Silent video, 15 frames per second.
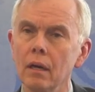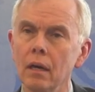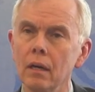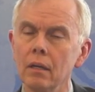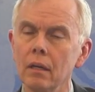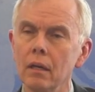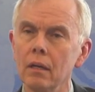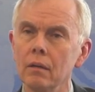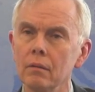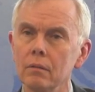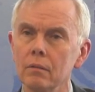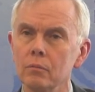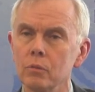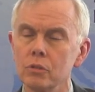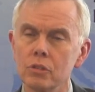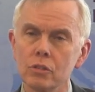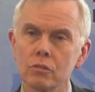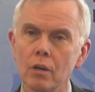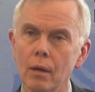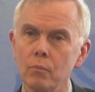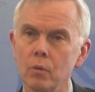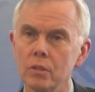uh, and it was
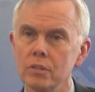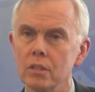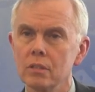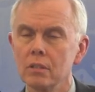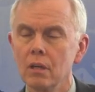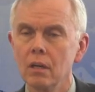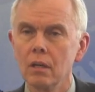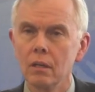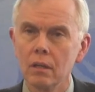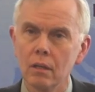described once as, uh,